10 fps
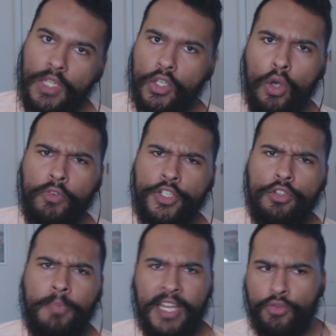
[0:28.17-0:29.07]
go over
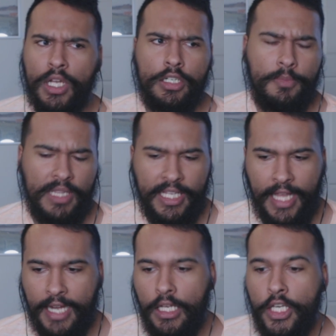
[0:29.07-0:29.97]
to Patreon or something like
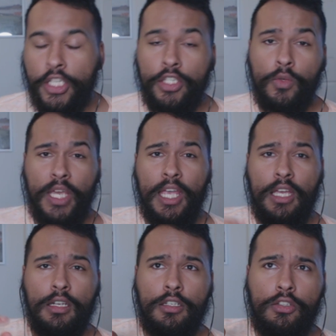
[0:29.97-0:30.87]
that, you
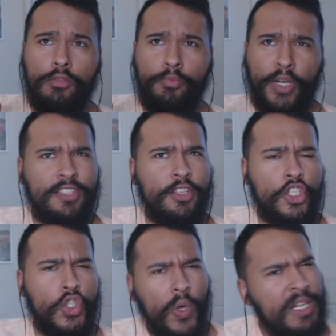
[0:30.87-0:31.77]
can press the
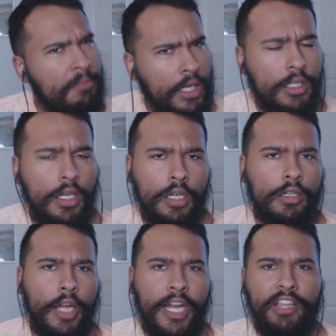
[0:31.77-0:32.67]
join button
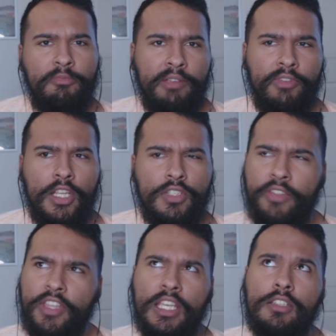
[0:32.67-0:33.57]
under any of my videos. I
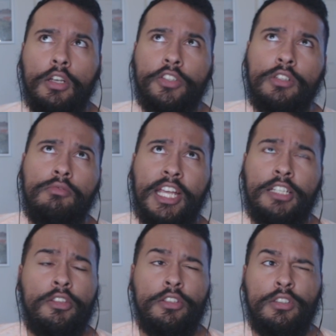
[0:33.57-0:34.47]
think it's also next
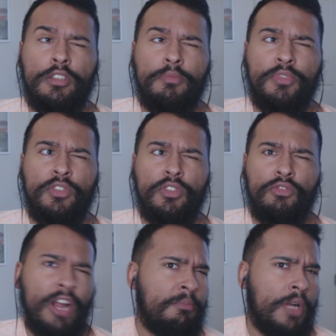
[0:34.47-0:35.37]
to the
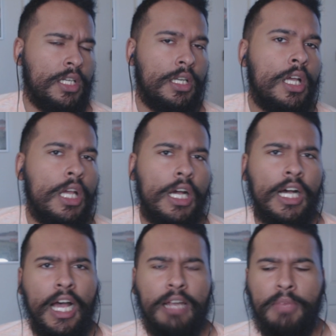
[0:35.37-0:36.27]
subscribe button
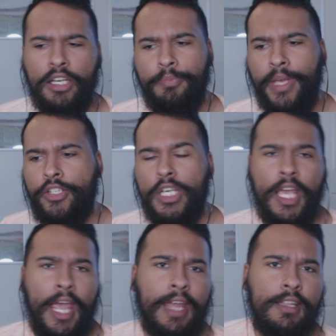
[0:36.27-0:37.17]
on my homepage,
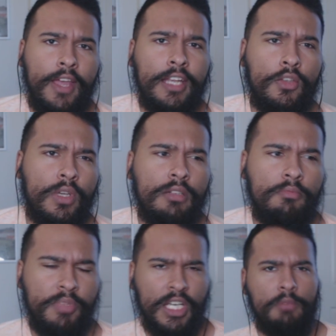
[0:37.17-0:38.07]
and then you can
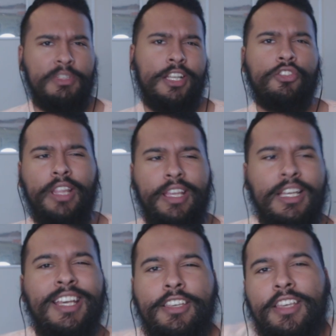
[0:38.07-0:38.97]
become essentially like,
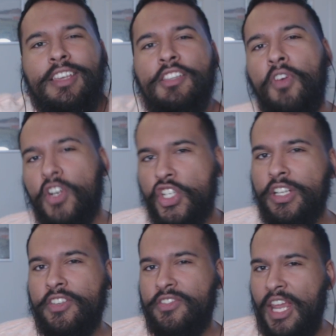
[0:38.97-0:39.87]
it's
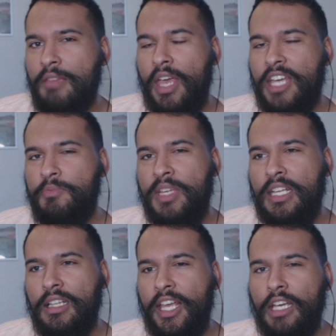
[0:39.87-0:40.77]
functionally the same as
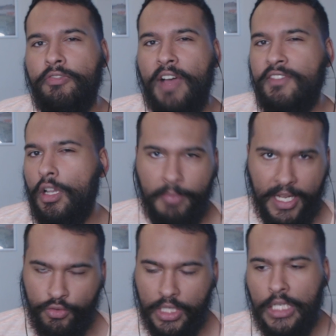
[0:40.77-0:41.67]
being like a $5
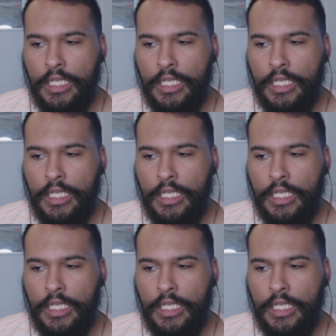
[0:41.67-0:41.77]
patron.